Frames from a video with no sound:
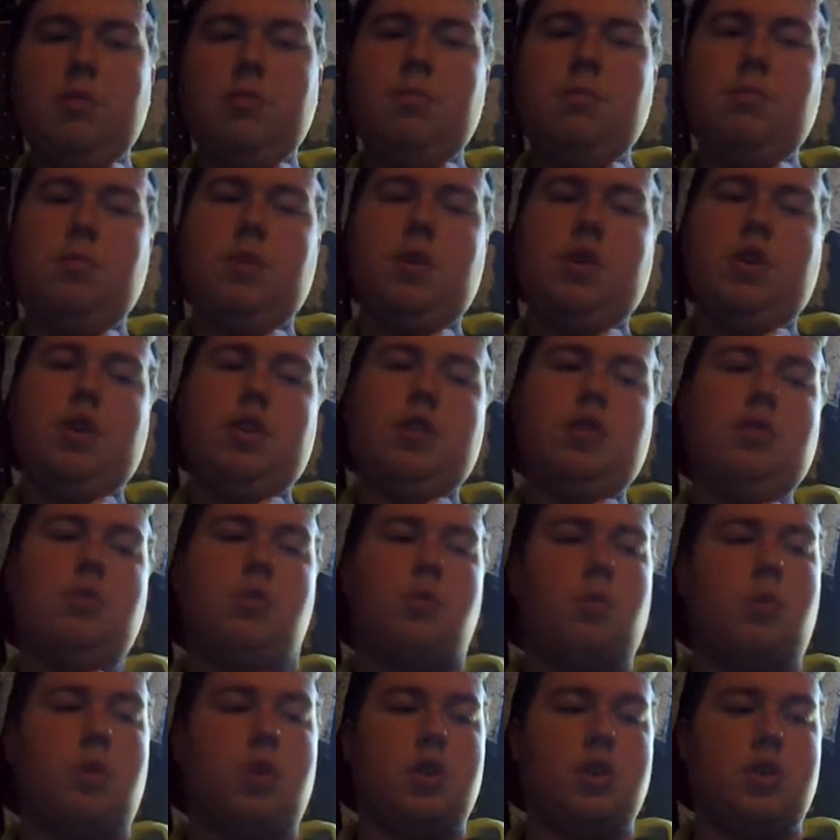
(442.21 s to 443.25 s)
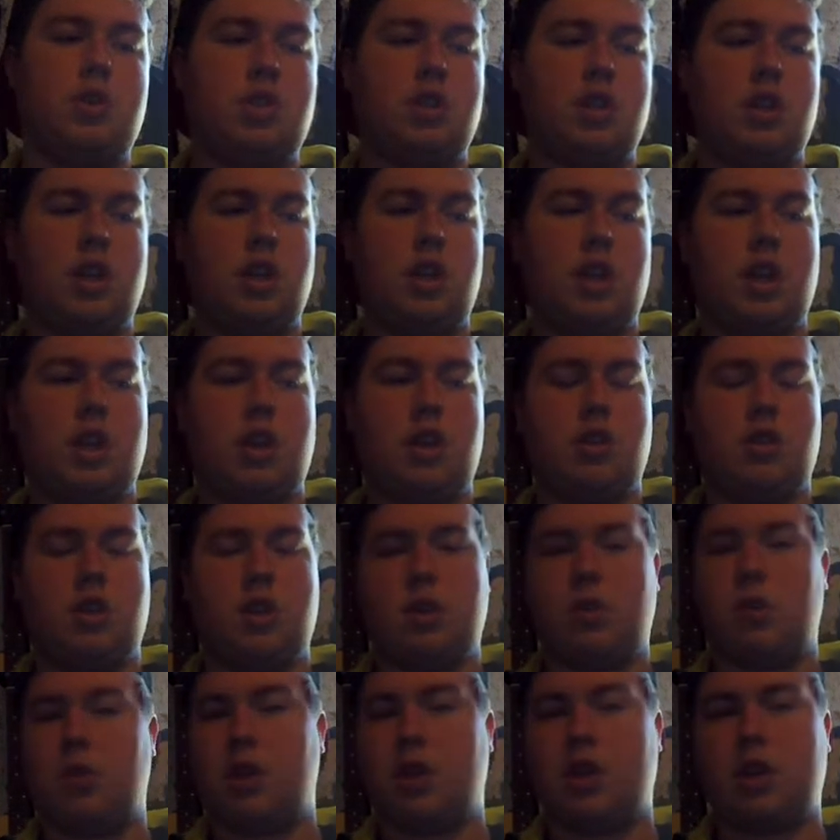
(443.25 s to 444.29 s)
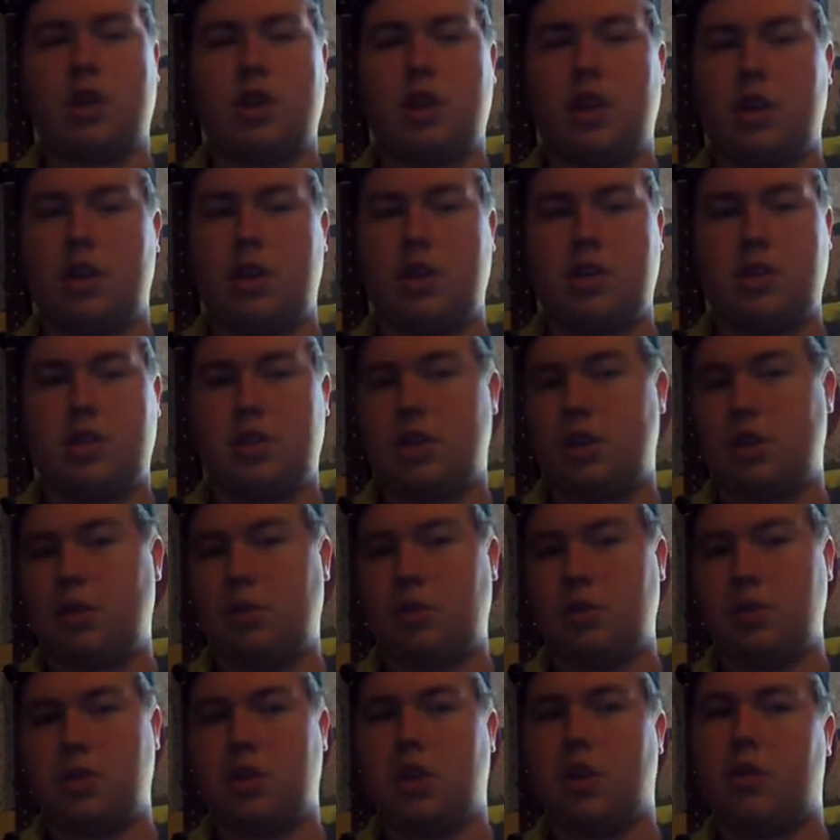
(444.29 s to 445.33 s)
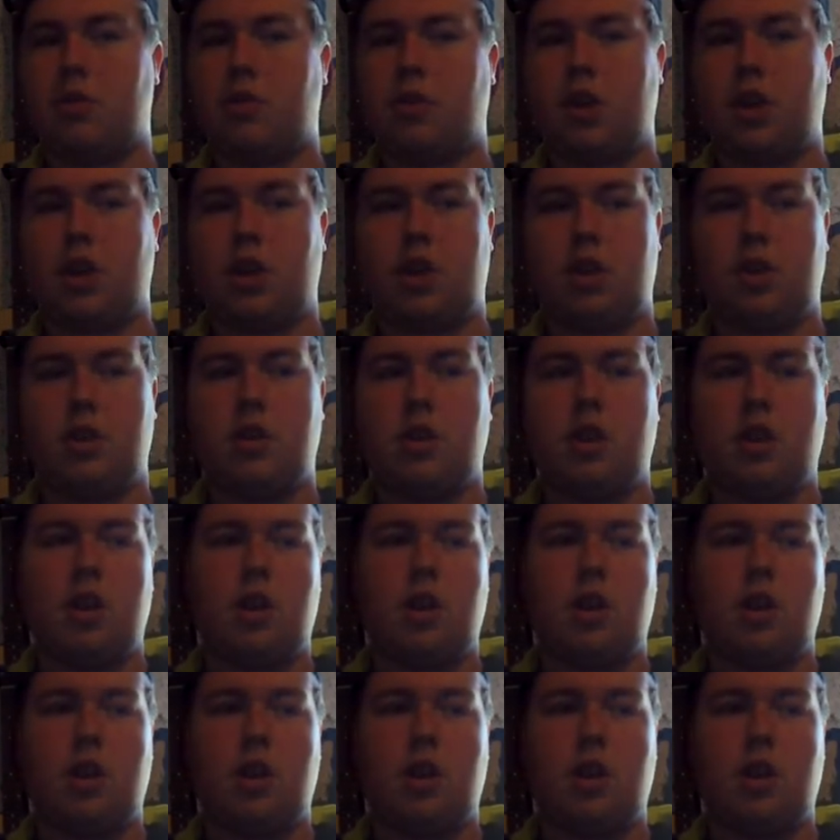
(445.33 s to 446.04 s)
but once it got going, I guess, it was alright.